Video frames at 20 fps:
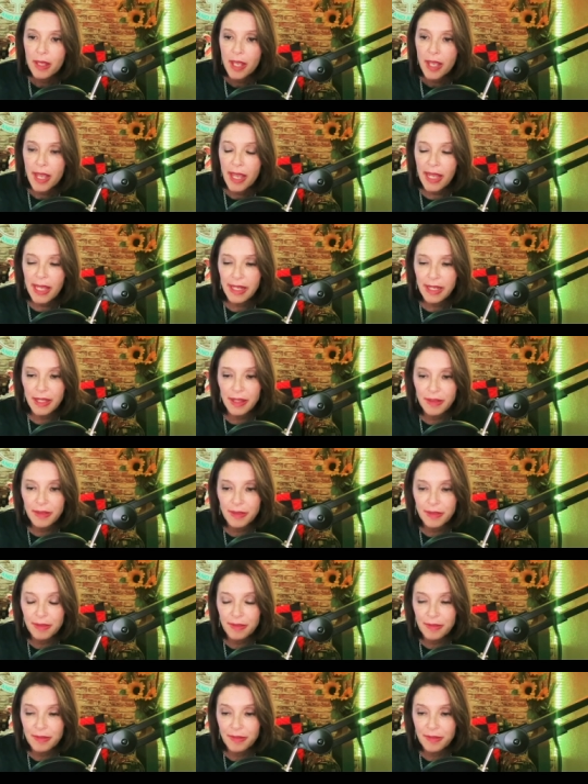And
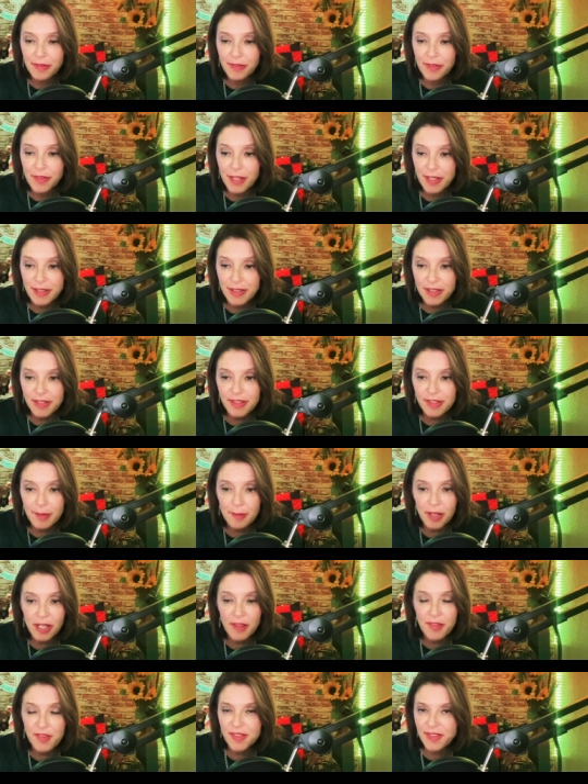this is
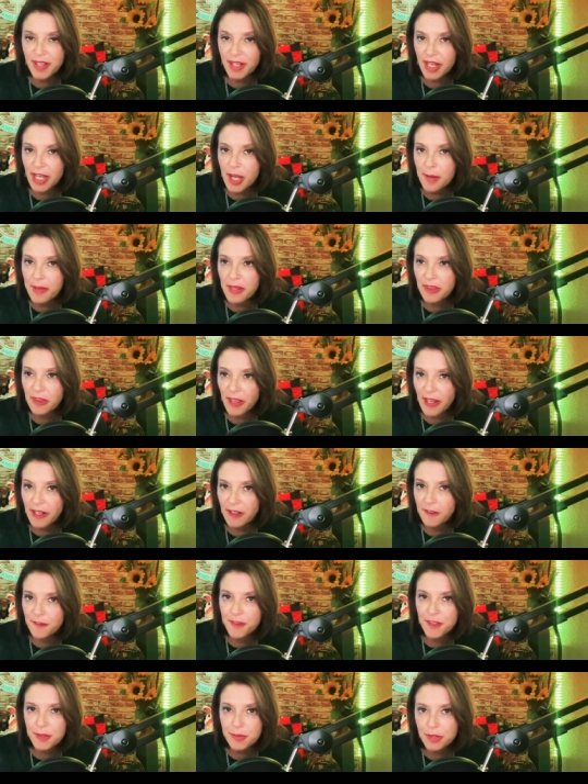somebody that's going to come in
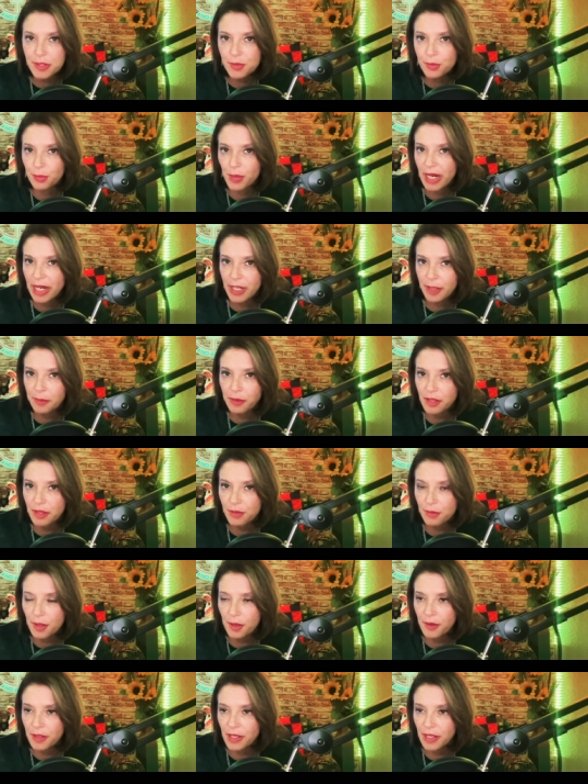later. This was randomly
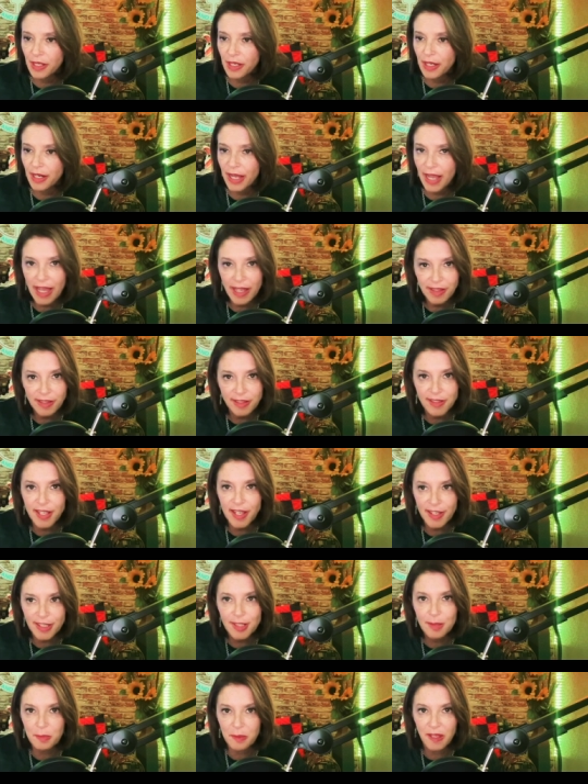thrown in, and I had to
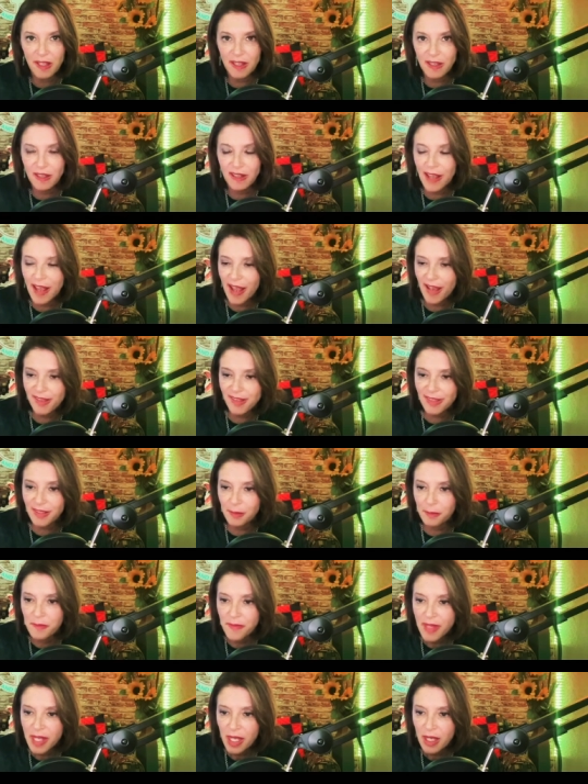text Biggie to ask
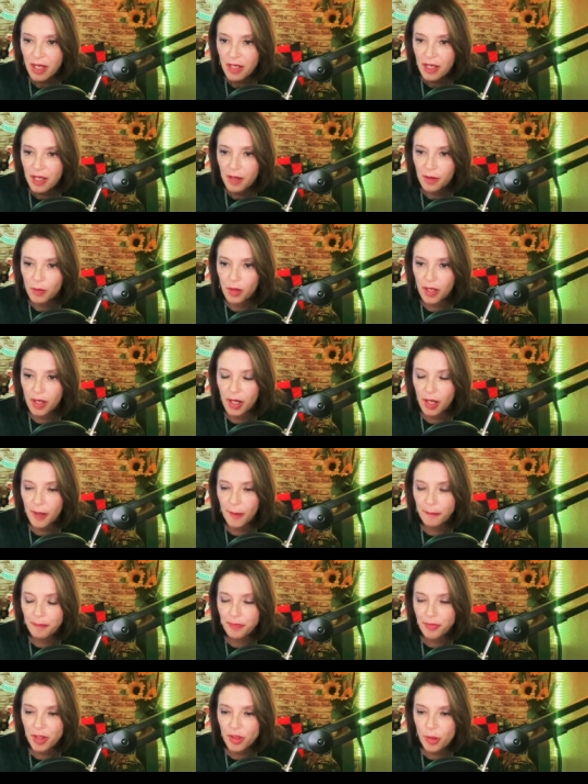him.
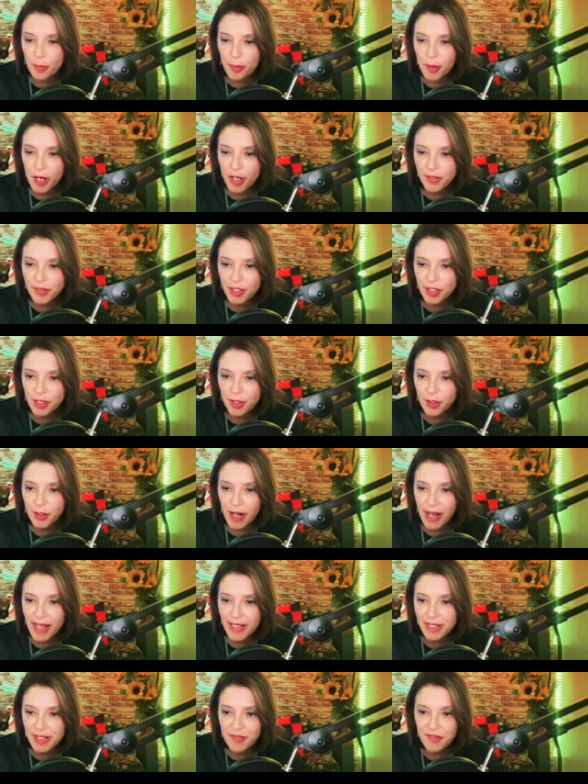Um, the prosecutor
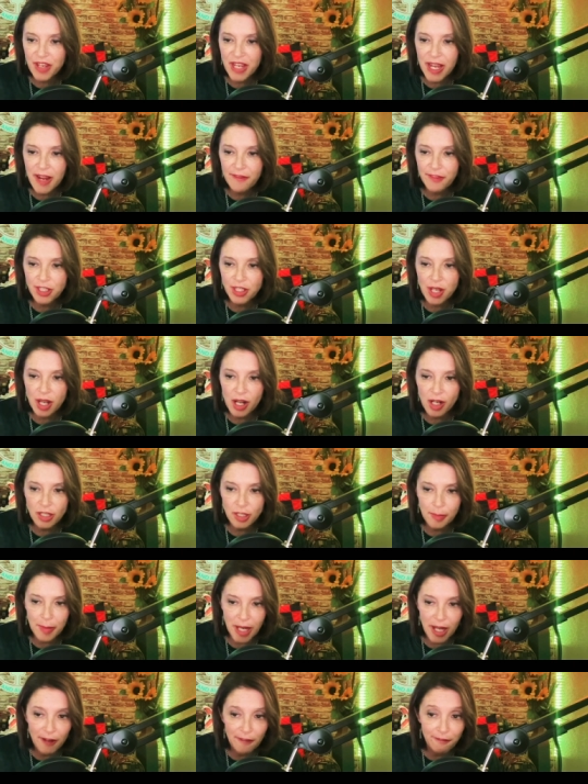asked if he ever talked
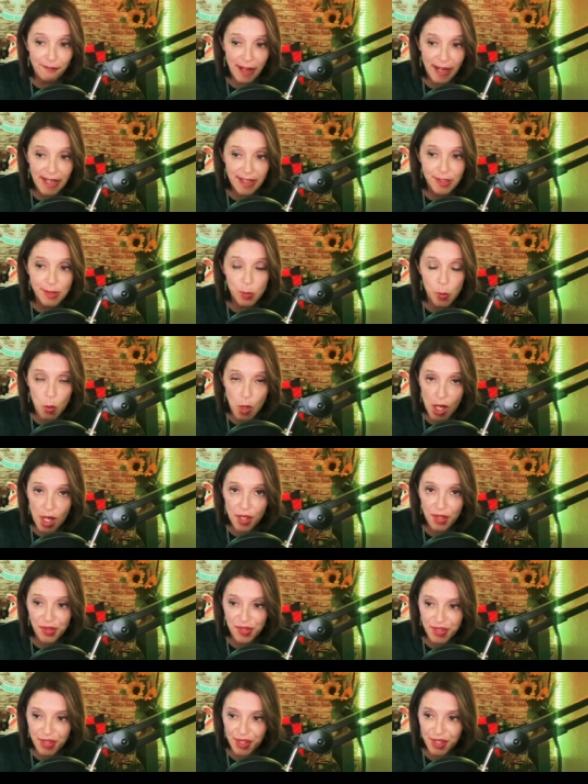about Vance
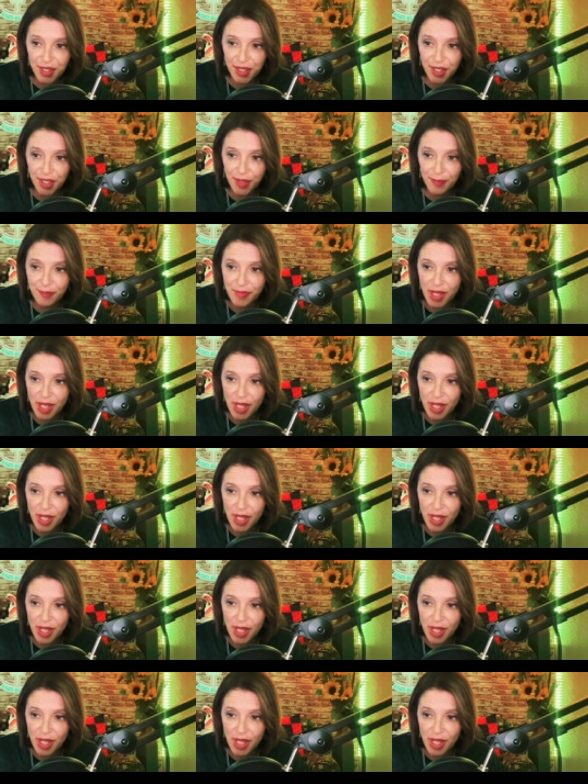Walls to her,